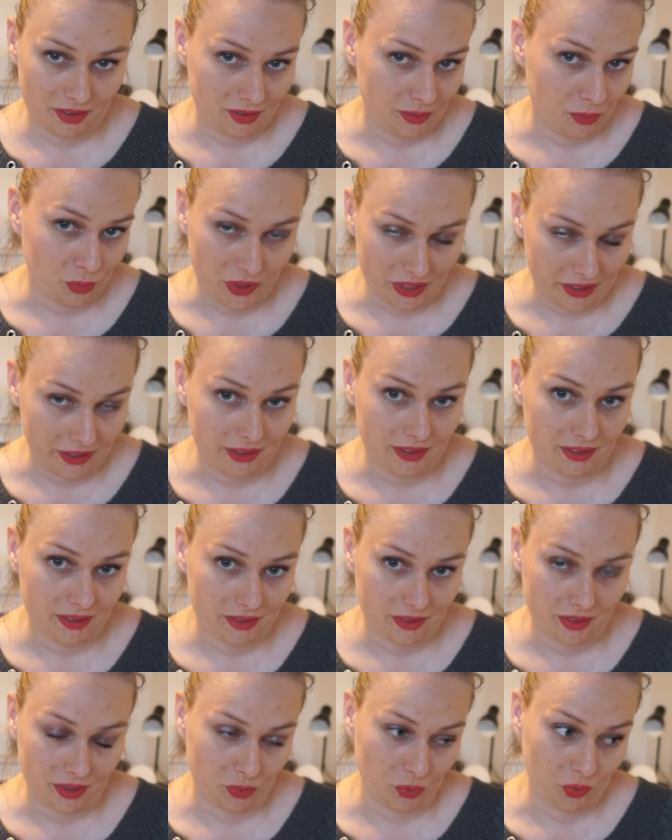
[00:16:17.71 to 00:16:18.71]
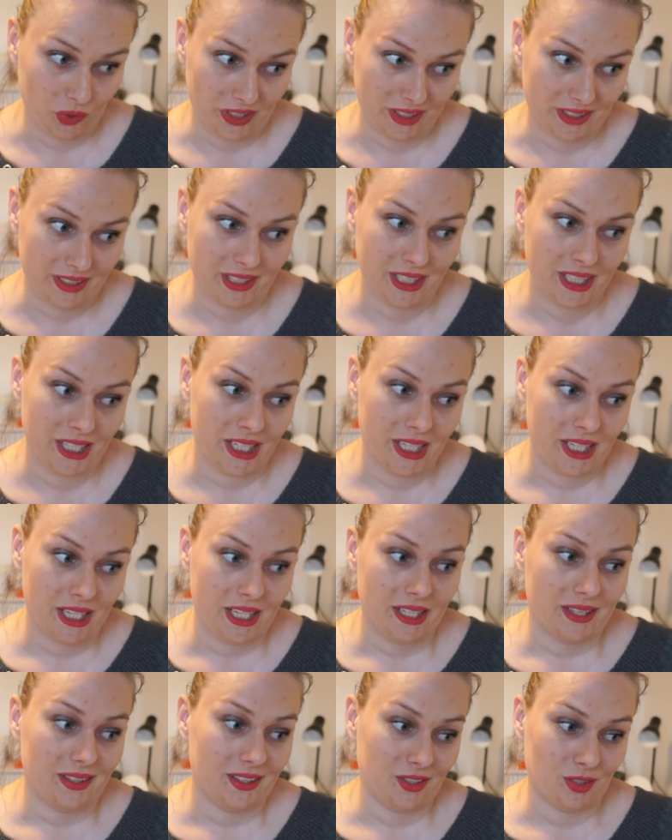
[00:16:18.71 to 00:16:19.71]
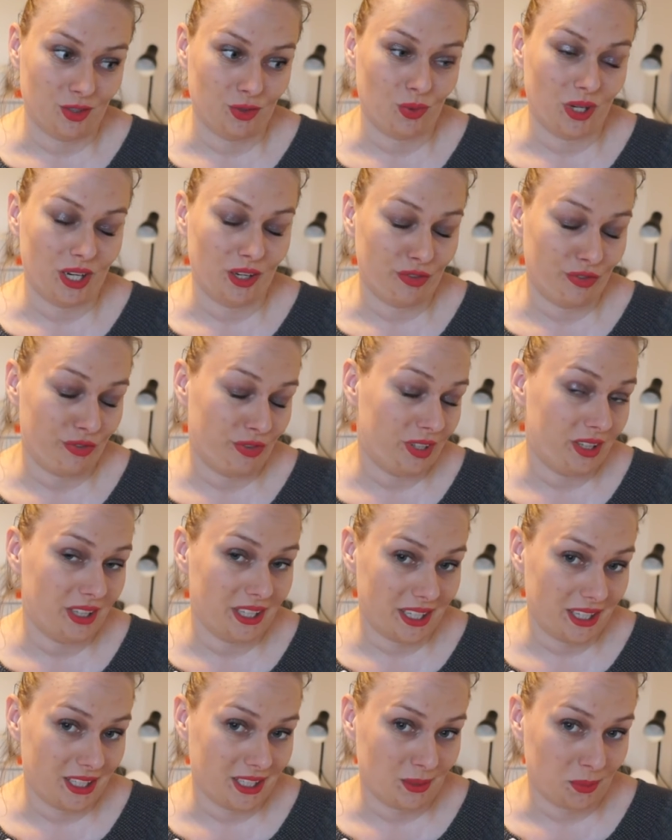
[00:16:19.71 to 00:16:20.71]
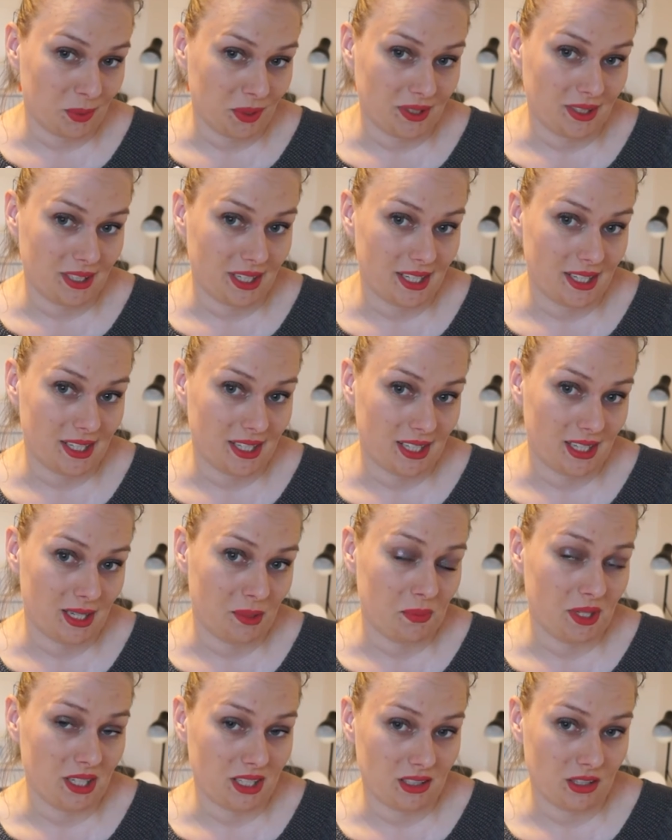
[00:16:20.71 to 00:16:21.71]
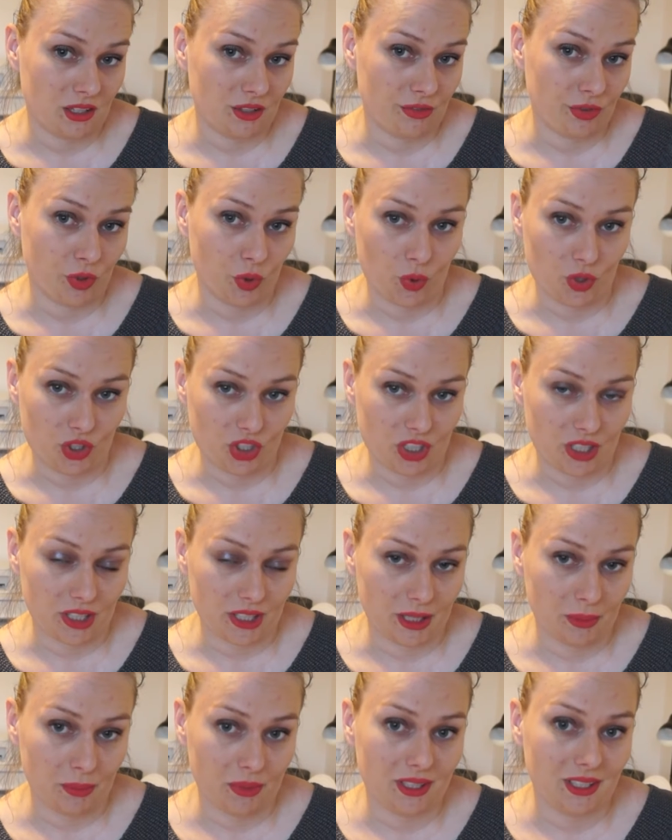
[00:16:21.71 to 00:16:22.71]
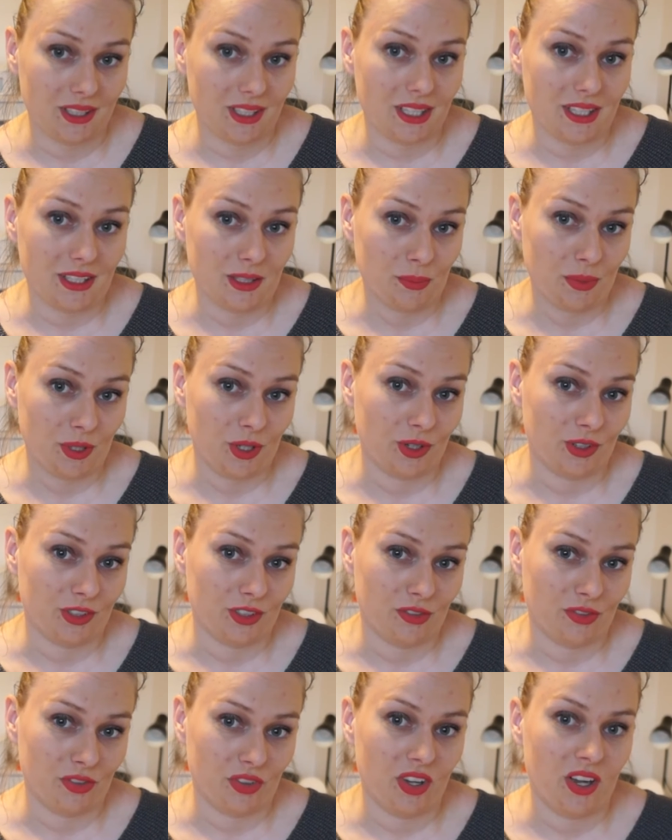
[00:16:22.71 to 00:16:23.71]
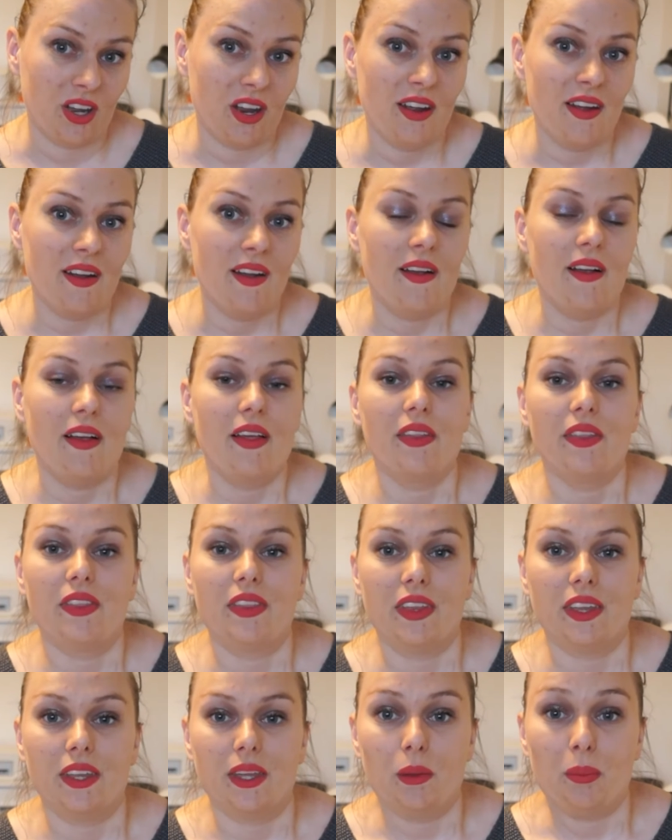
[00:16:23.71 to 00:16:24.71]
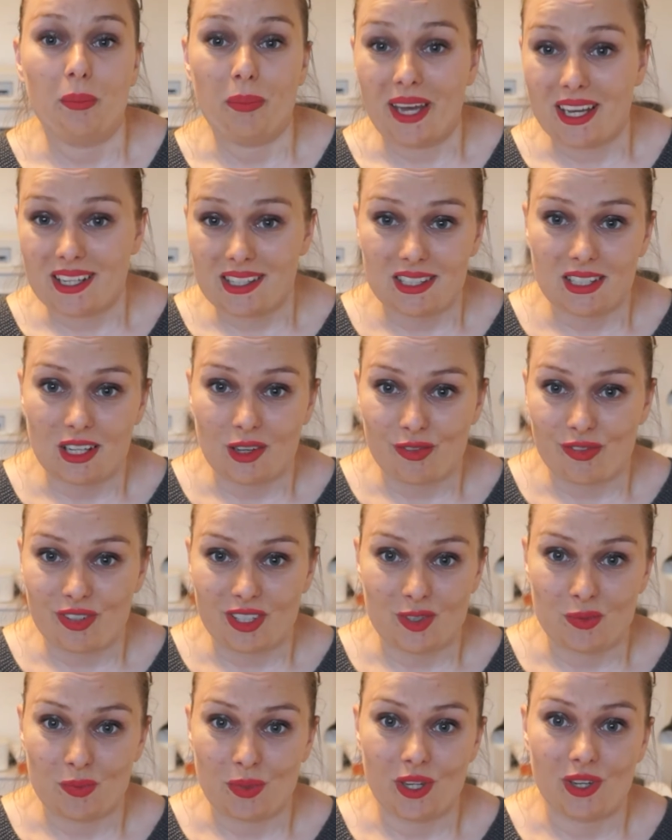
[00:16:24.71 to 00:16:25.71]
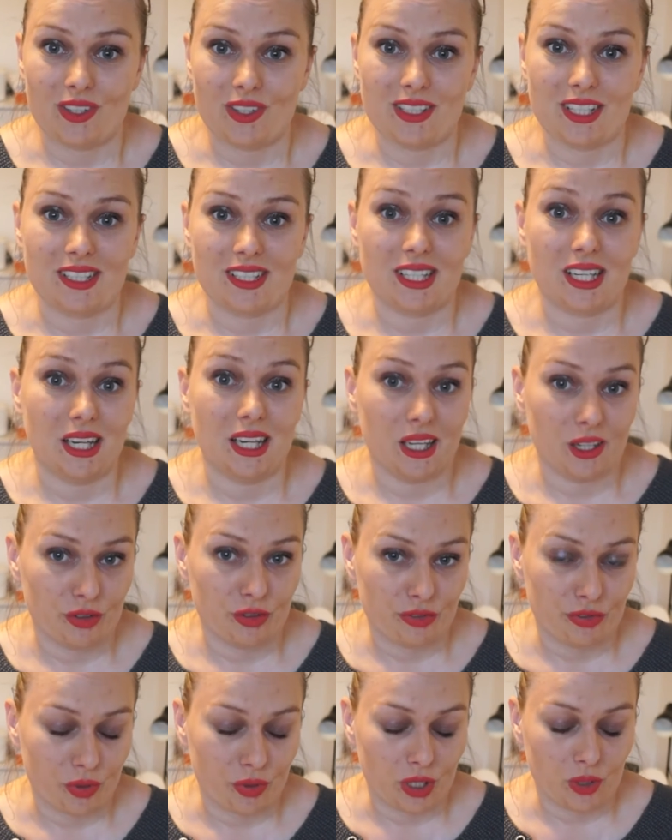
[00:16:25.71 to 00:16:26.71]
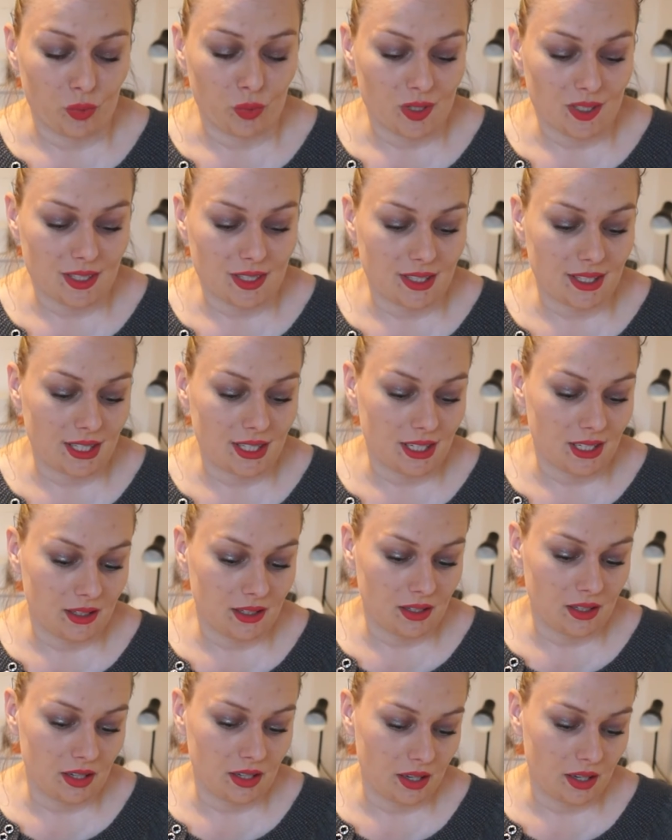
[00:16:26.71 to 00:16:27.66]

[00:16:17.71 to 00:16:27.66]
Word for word: weird, not weird. This is why I feel like it smells like a mix of orange and lemon. It's because of the bad stuff. It's because there's a lot of fragrance in here.